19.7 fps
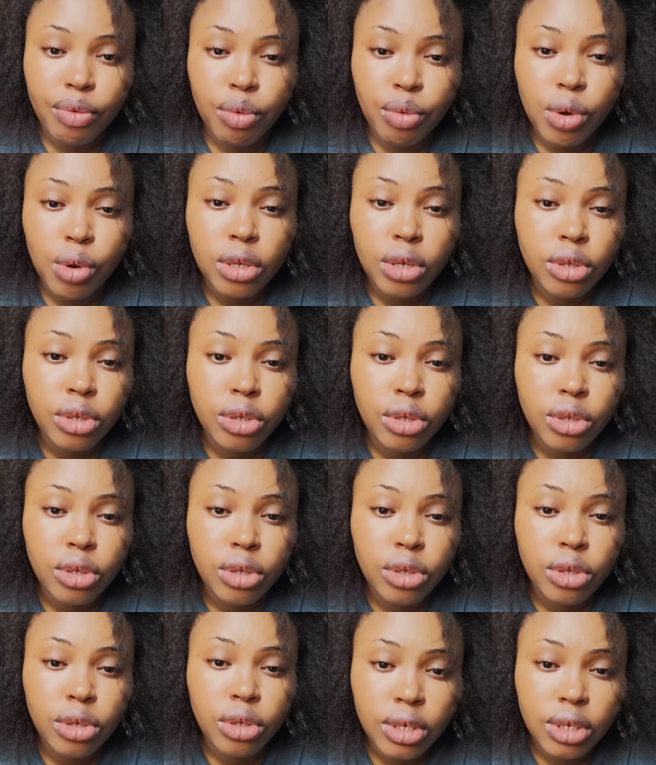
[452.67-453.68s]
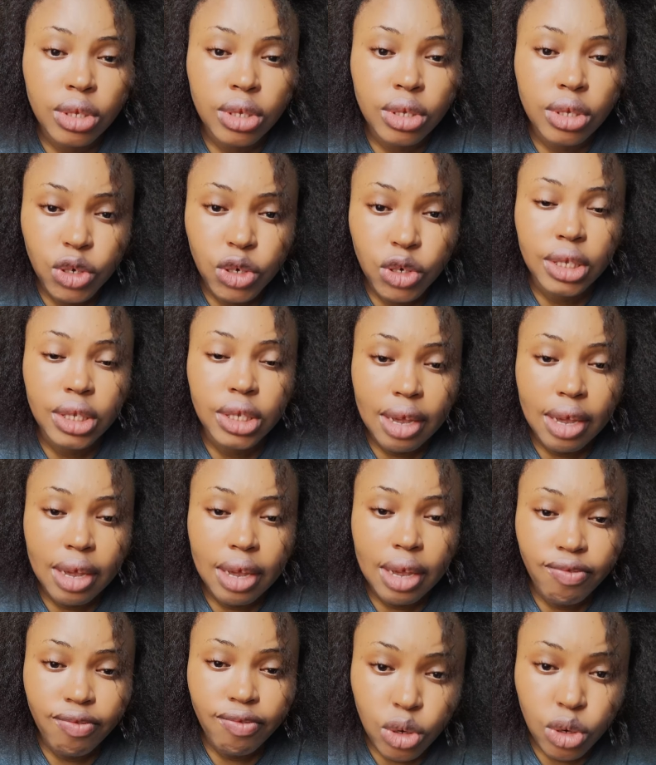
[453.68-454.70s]
I would like to post it
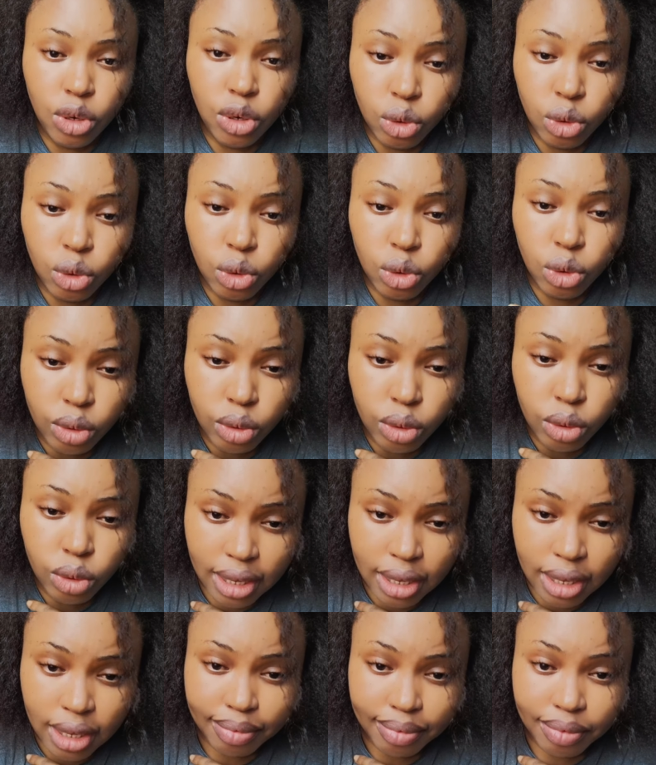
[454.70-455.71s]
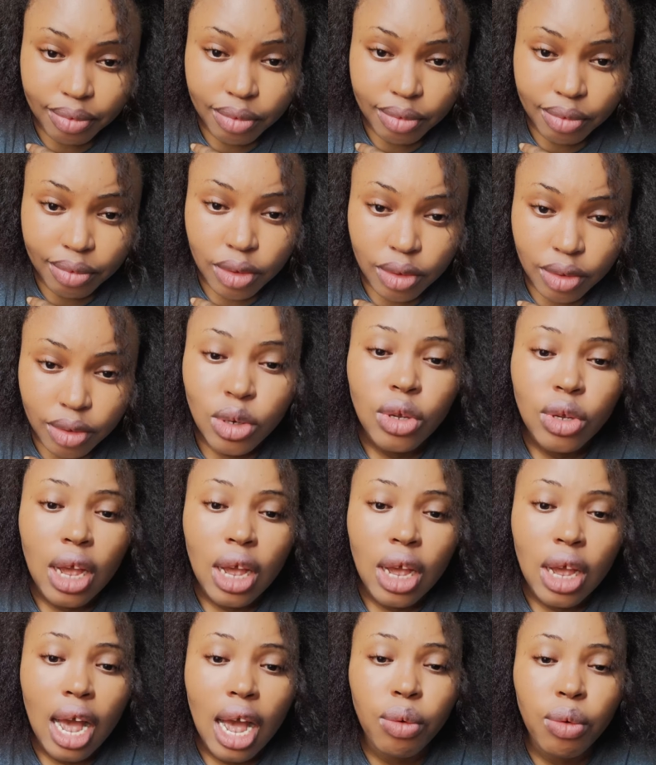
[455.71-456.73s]
so other people will see that
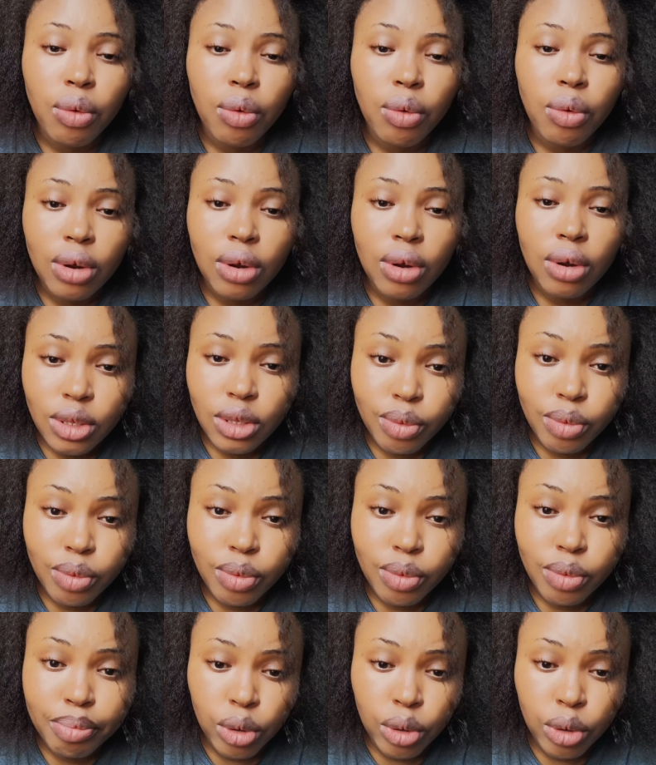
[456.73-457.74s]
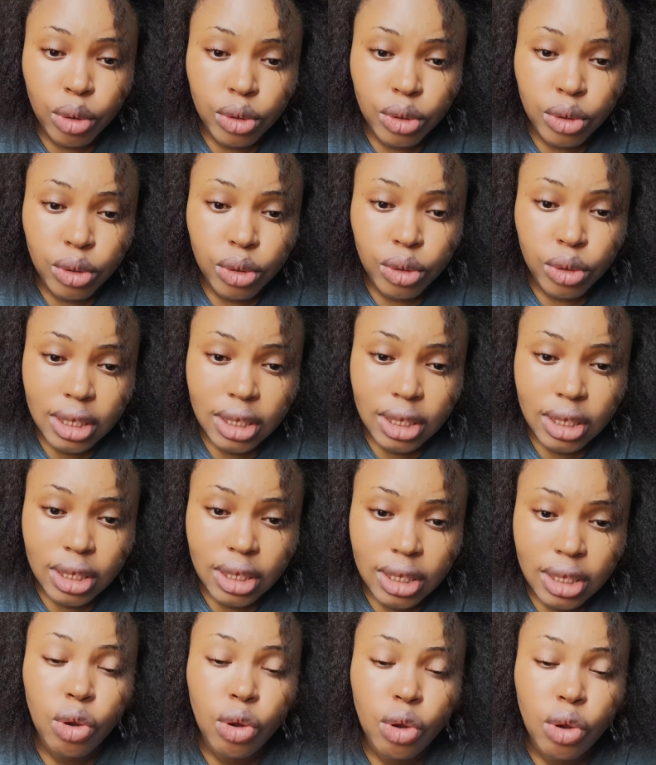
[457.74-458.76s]
somebody is actually trying
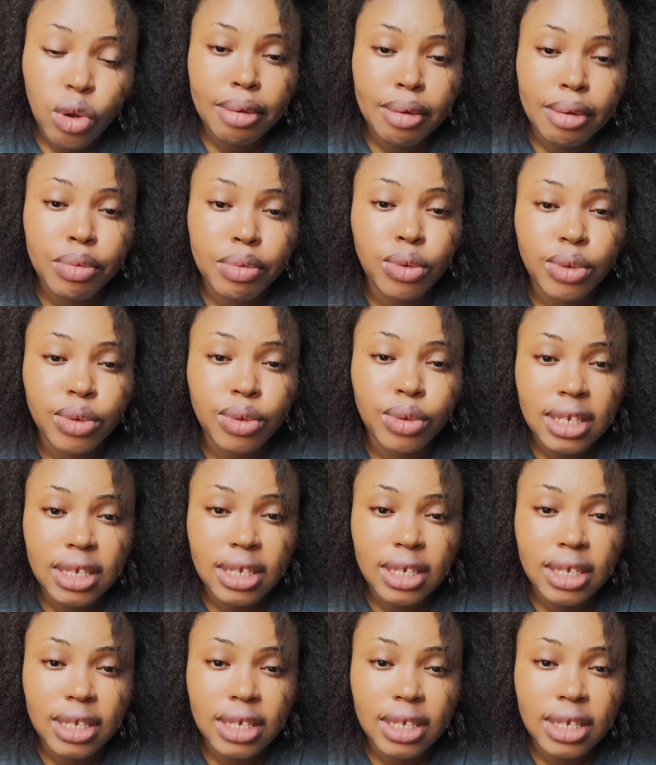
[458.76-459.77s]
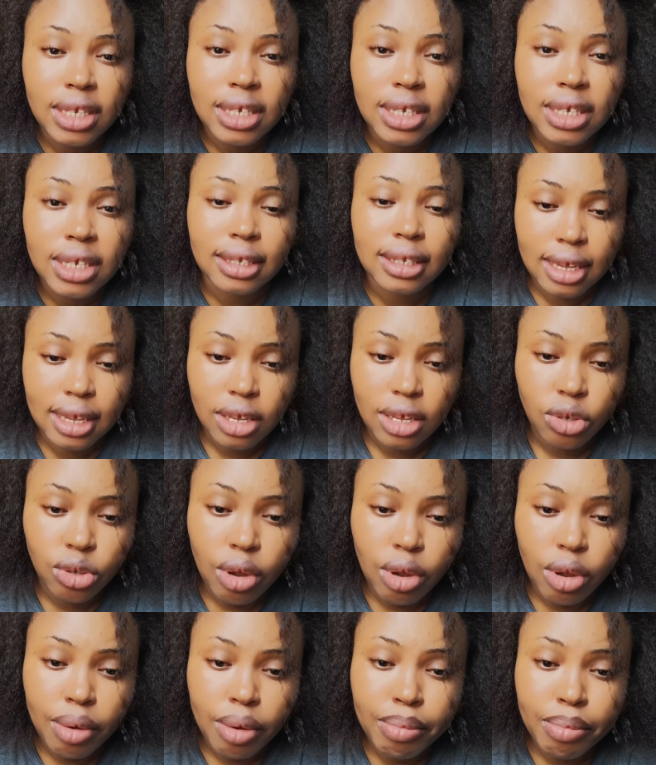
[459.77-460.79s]
something, or somebody is
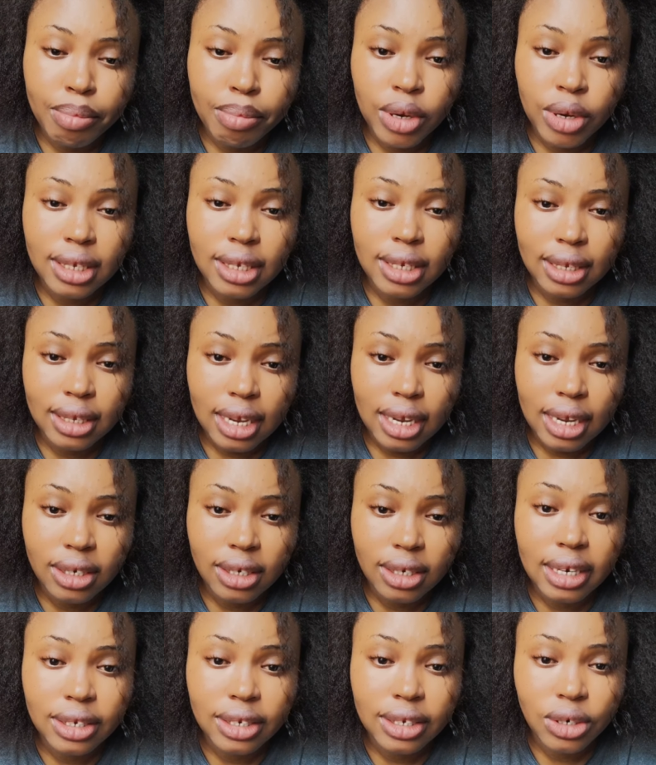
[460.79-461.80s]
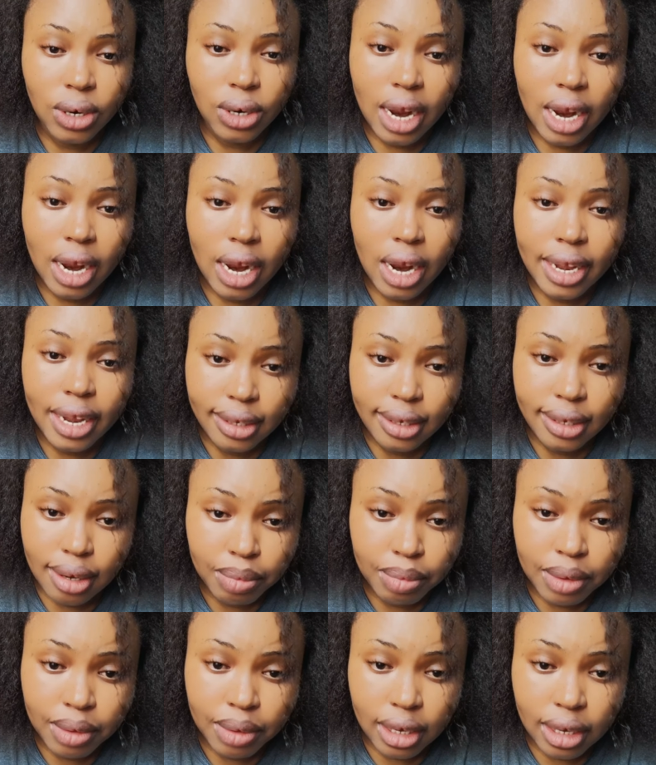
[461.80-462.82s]
actually serious about this.
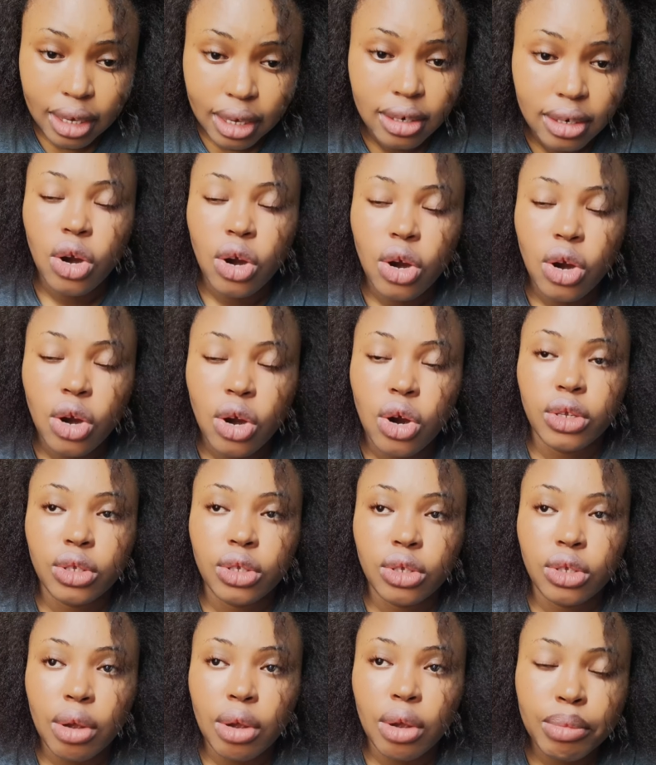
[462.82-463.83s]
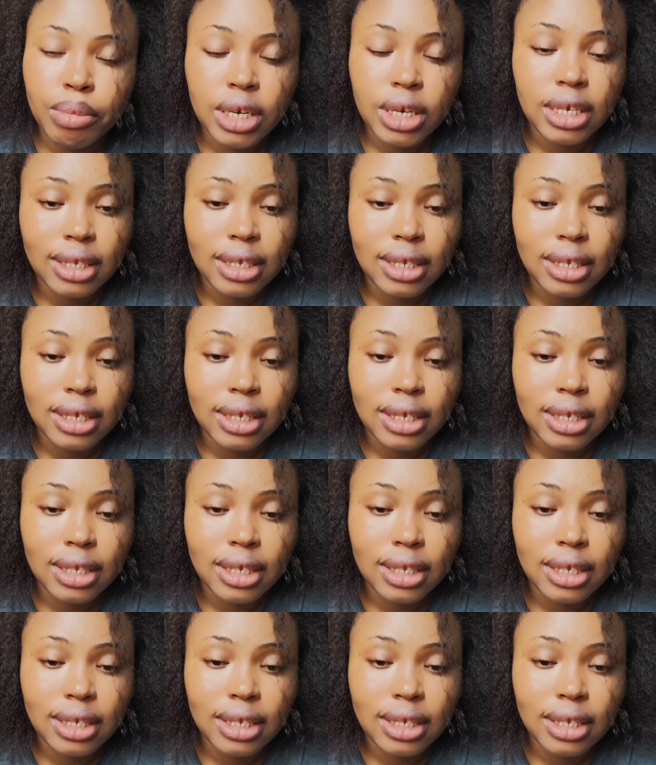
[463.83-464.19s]
Okay?